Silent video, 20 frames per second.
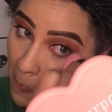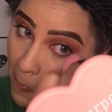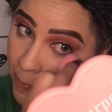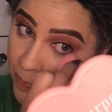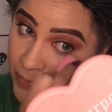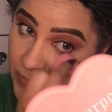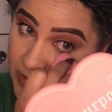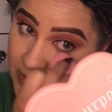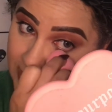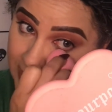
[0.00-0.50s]

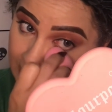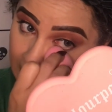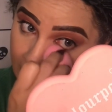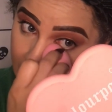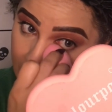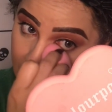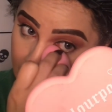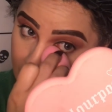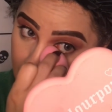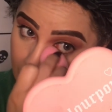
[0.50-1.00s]
And just
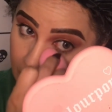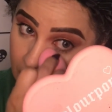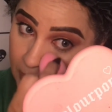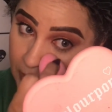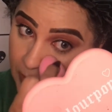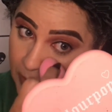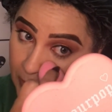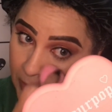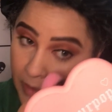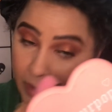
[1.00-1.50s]
lightly.
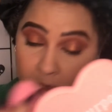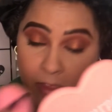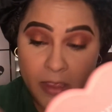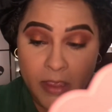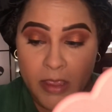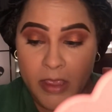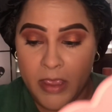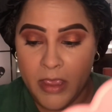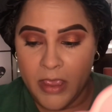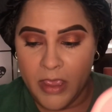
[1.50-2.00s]

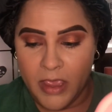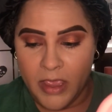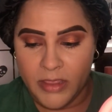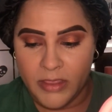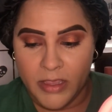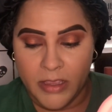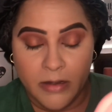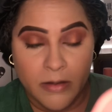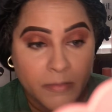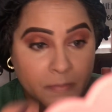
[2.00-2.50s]
And
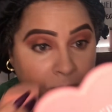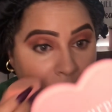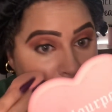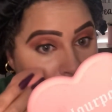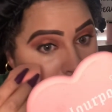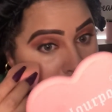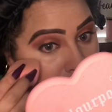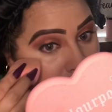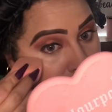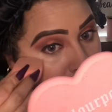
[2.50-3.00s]
then
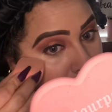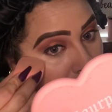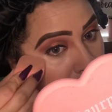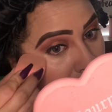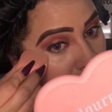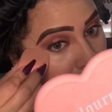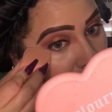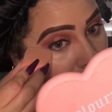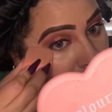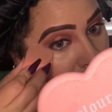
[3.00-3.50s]

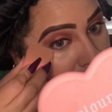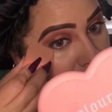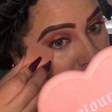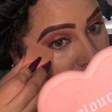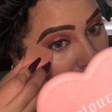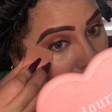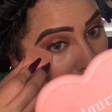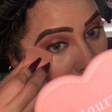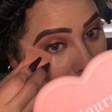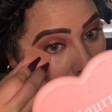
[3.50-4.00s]
go ahead and set.